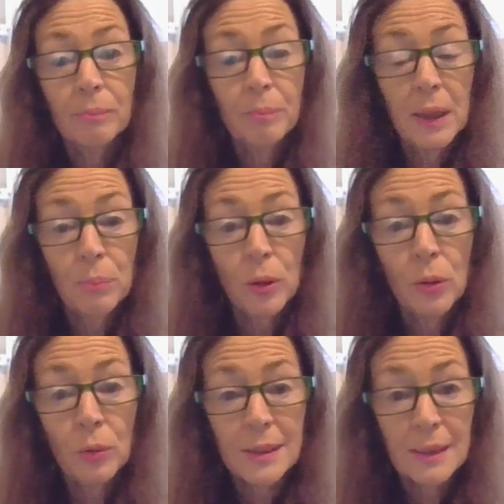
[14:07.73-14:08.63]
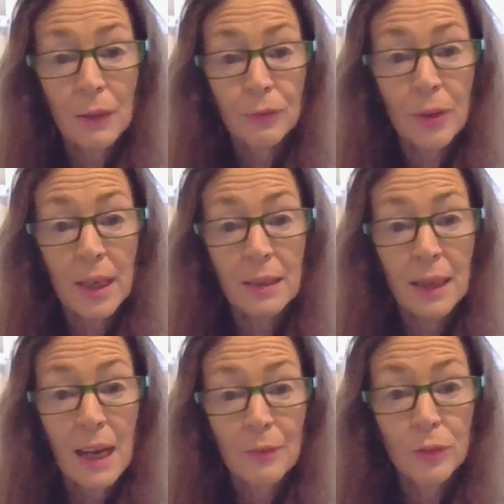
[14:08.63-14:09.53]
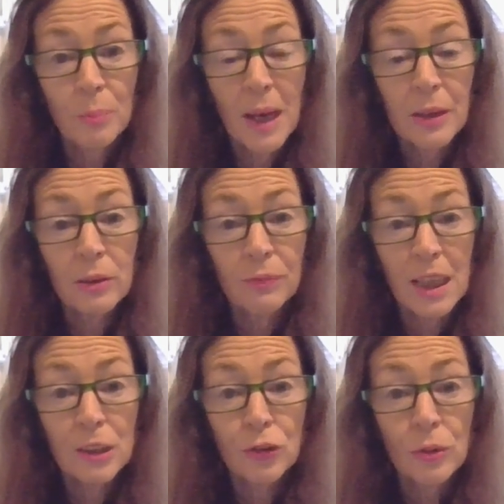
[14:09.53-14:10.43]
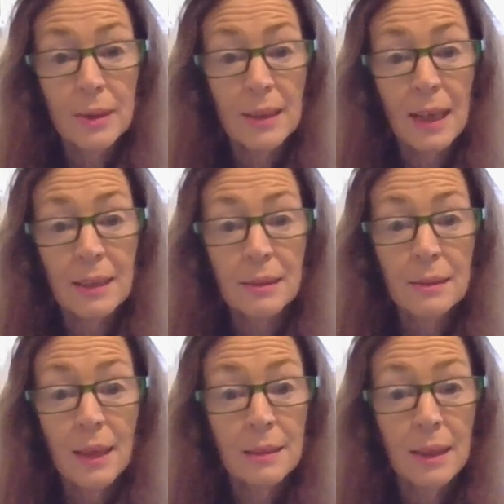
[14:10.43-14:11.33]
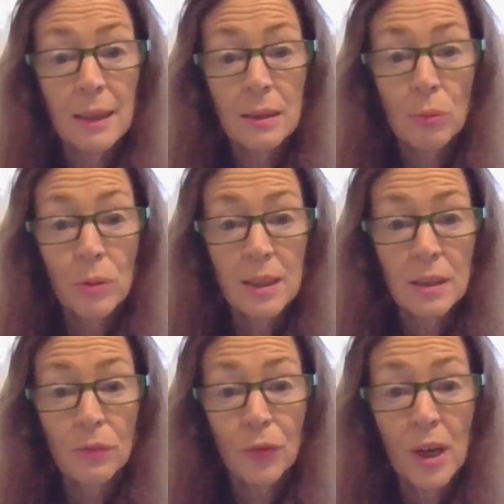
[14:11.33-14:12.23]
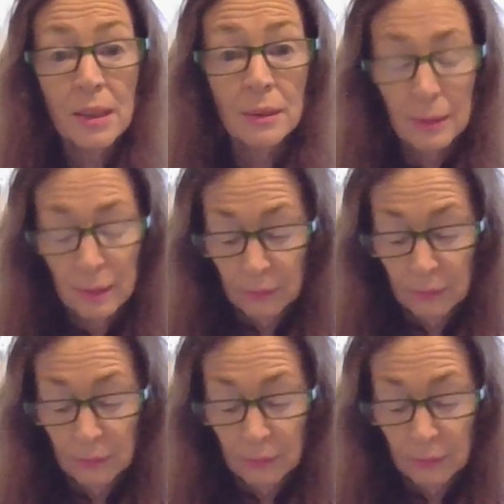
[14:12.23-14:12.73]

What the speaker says: people who are suffering in the aftermath of natural disasters as he is with his friends.